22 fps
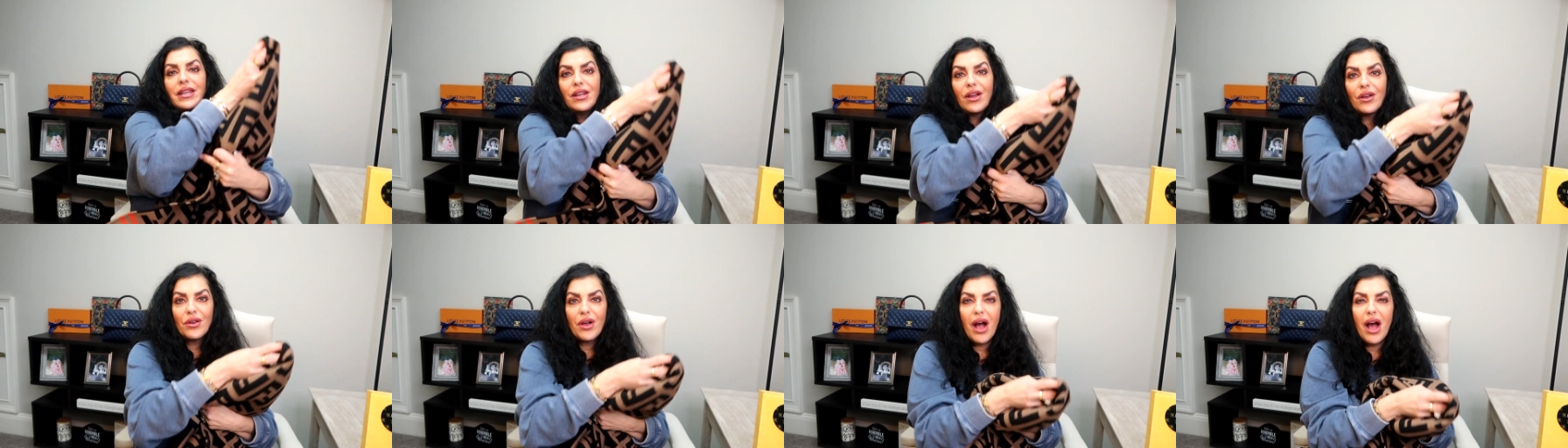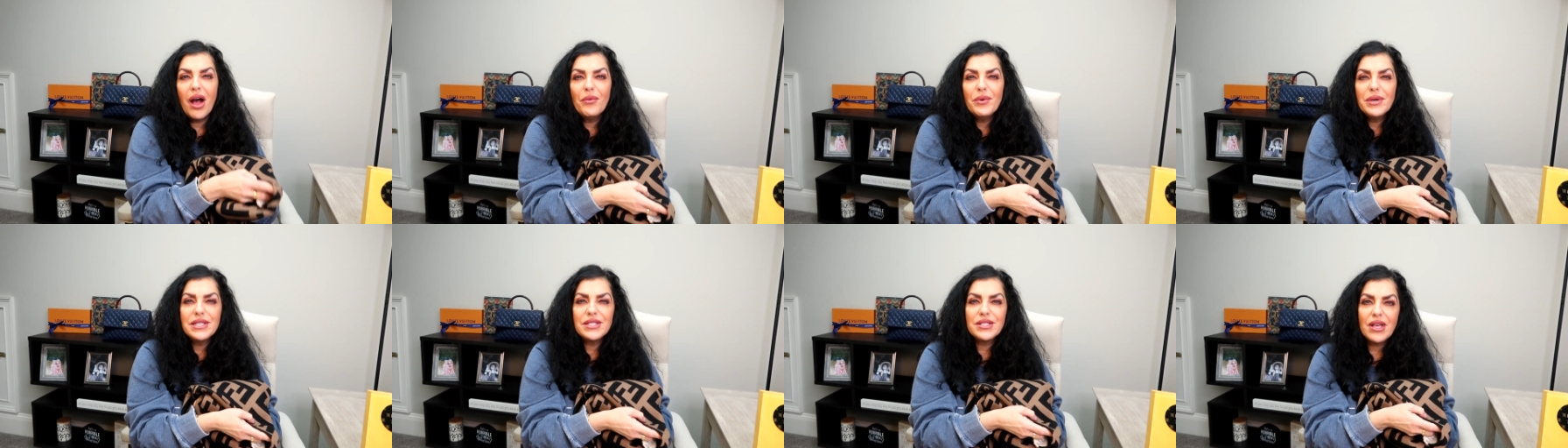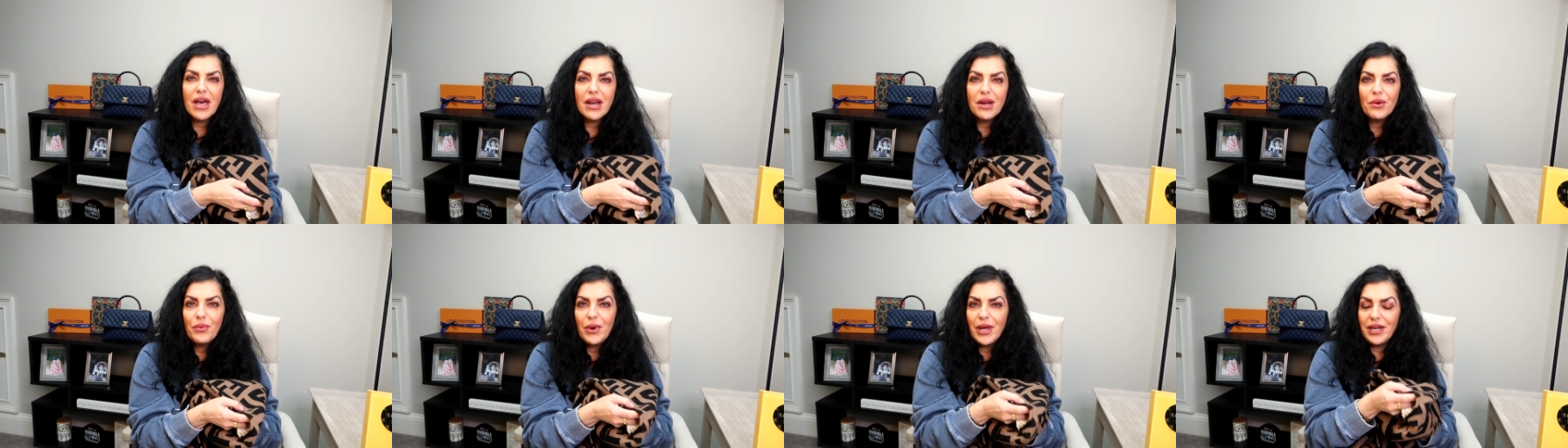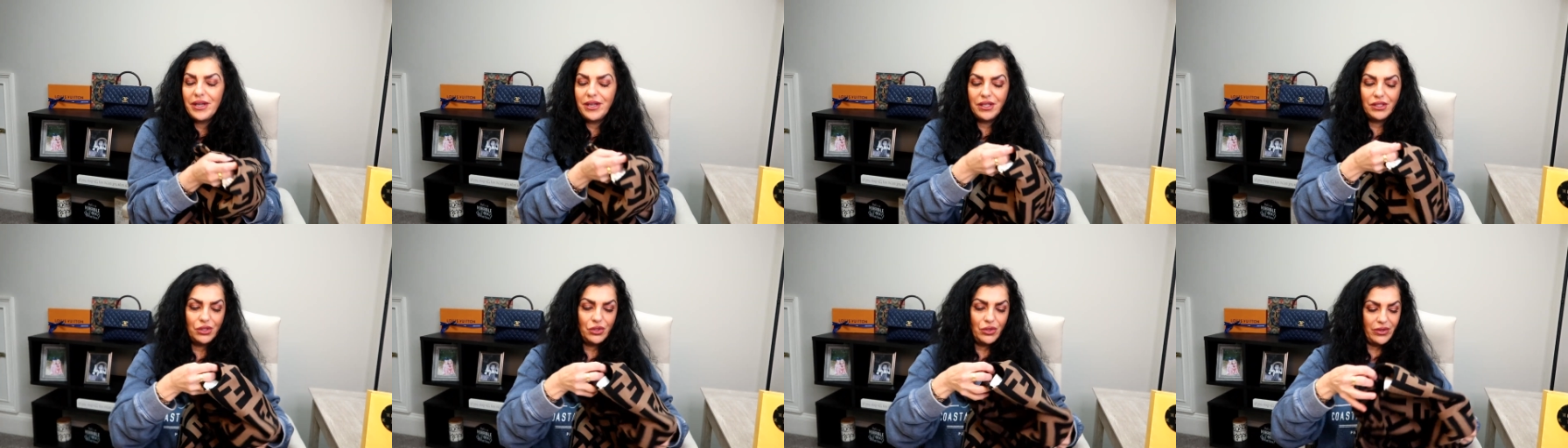had always thought I
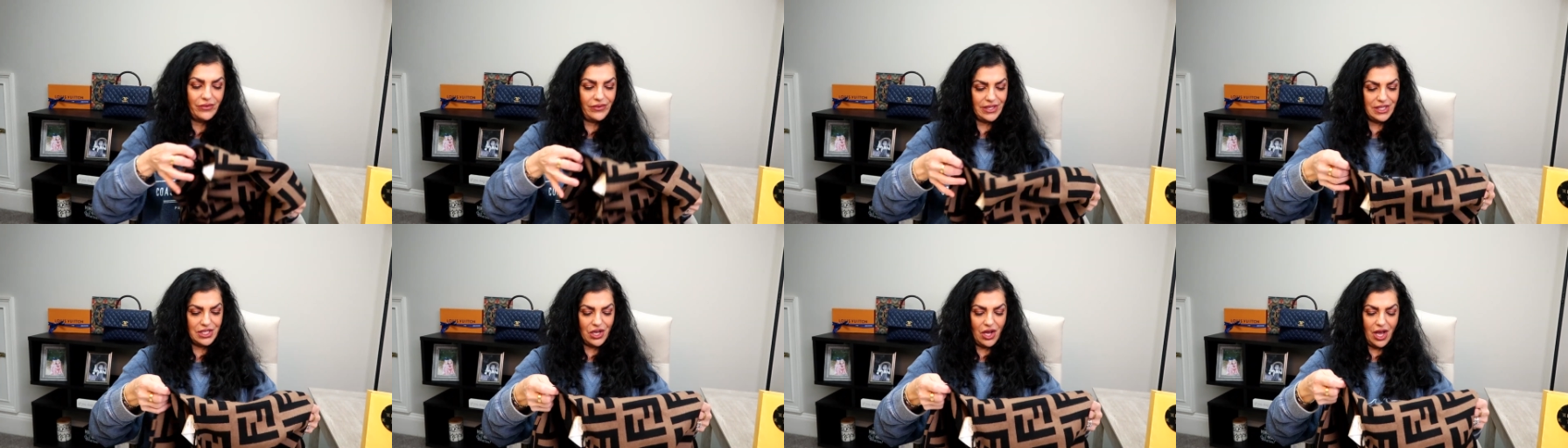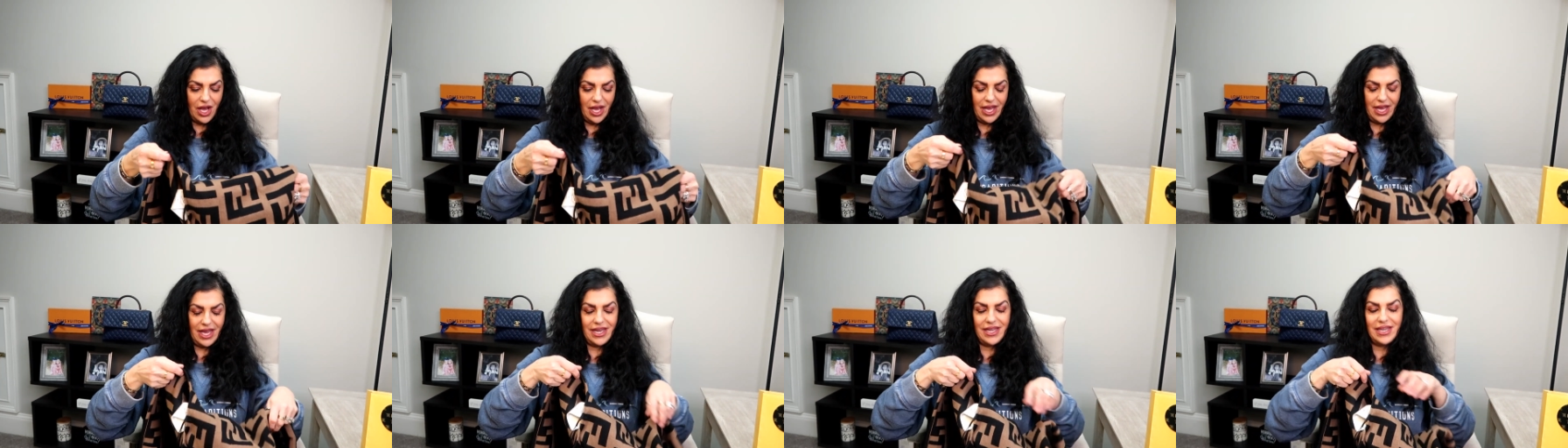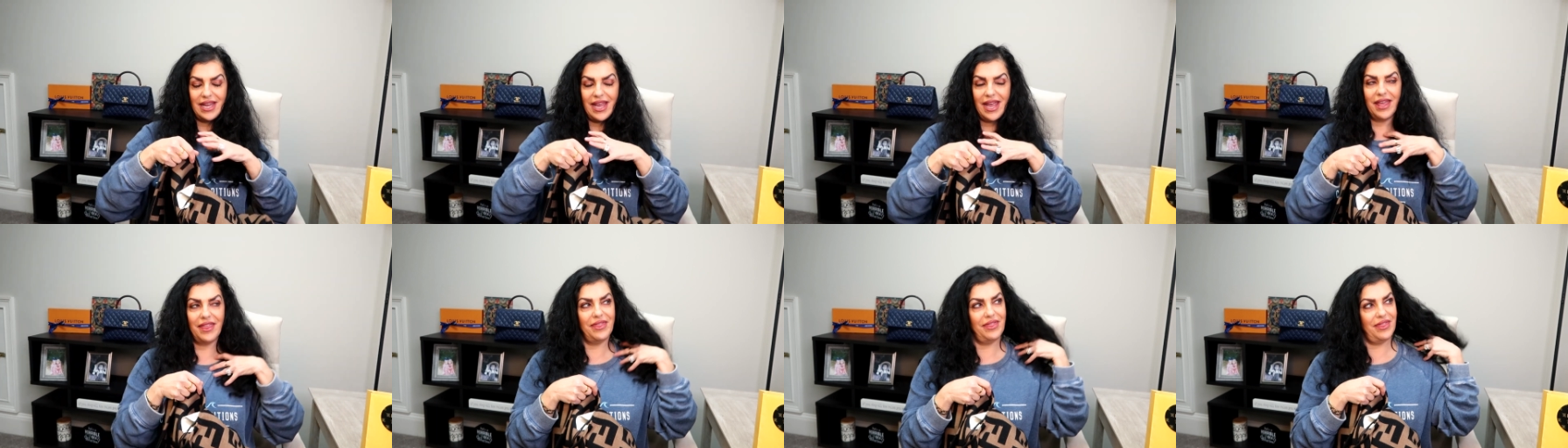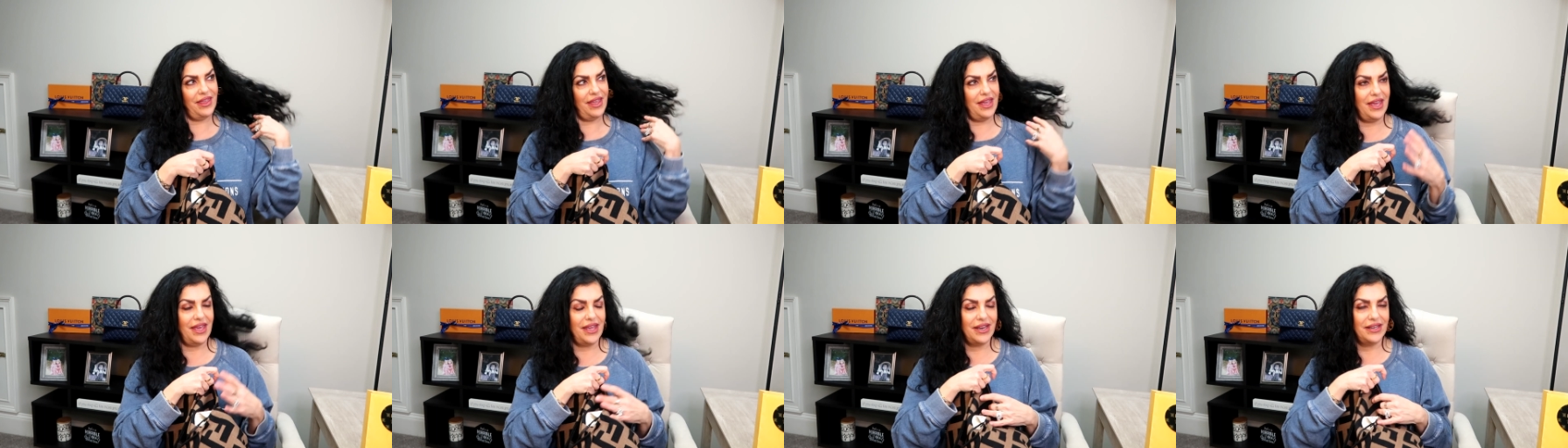wanted a Louis Vuitton, and
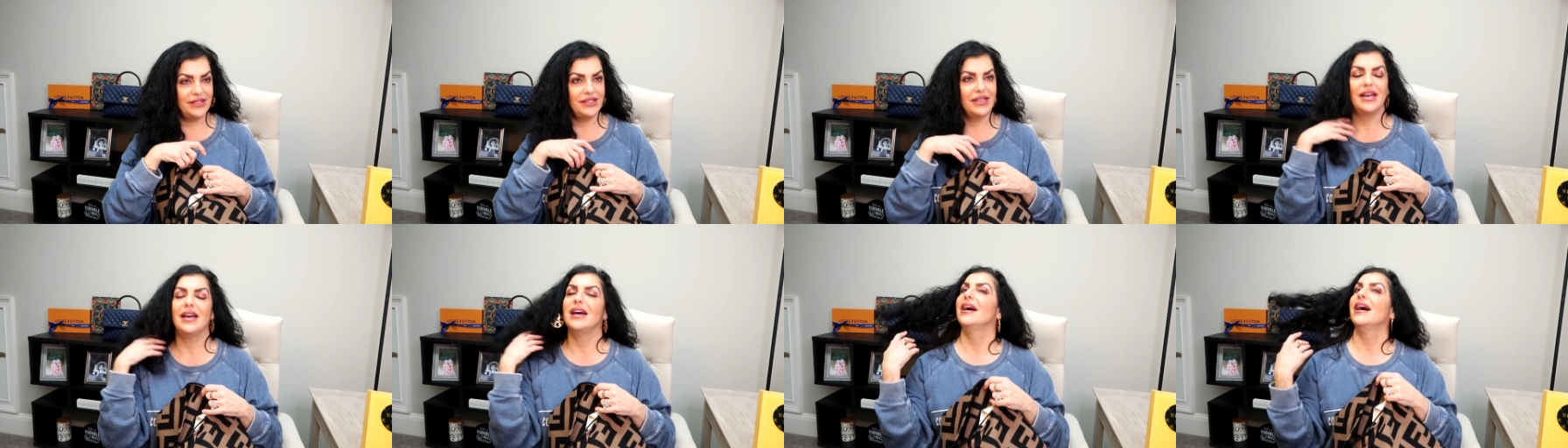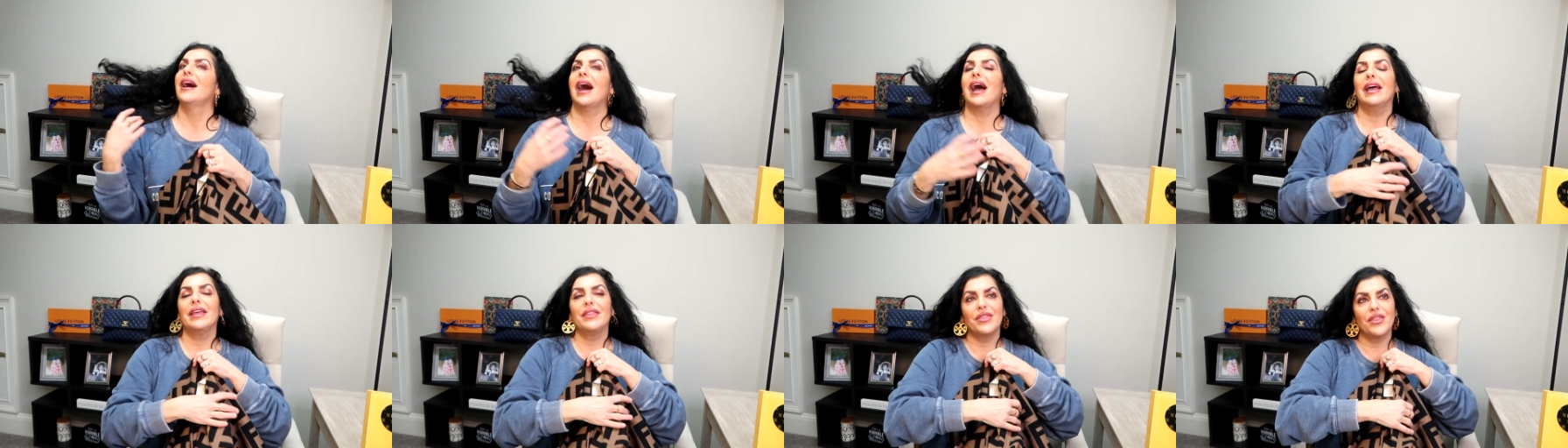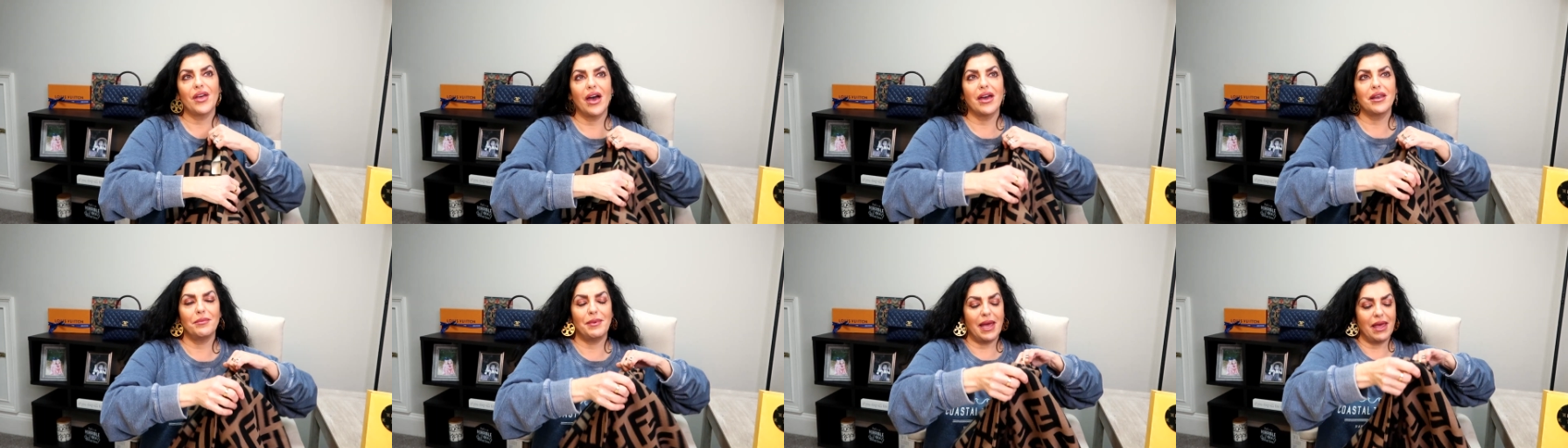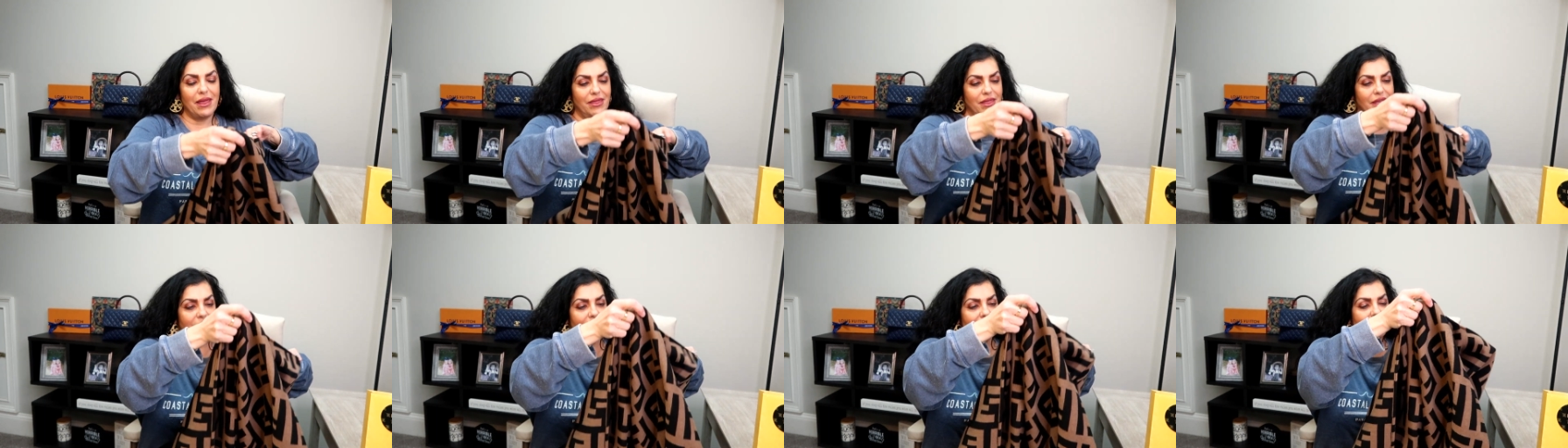then I had thought
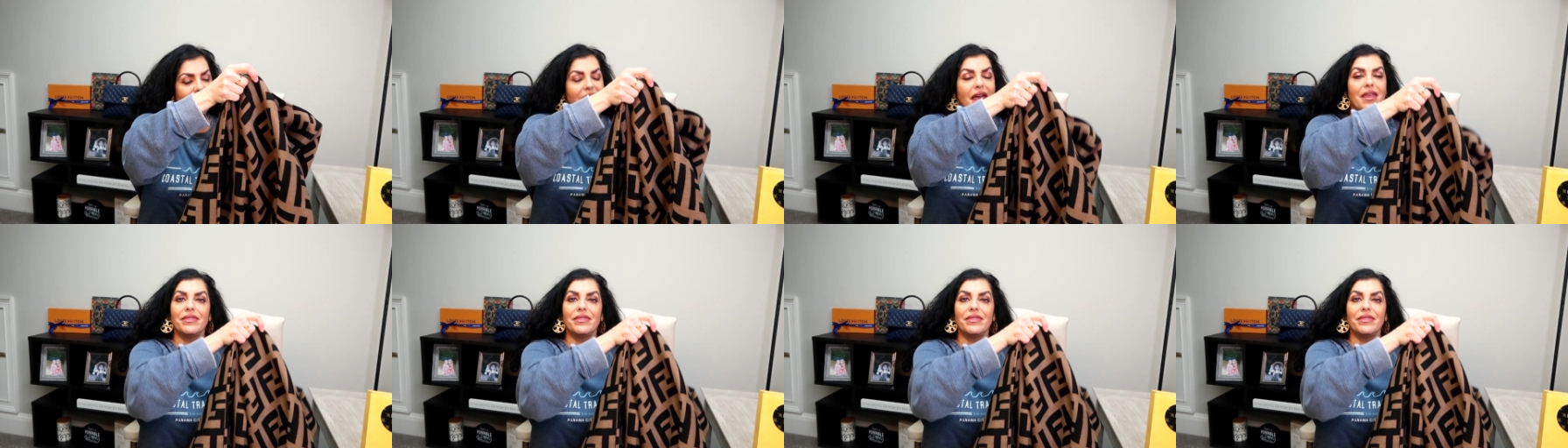about this,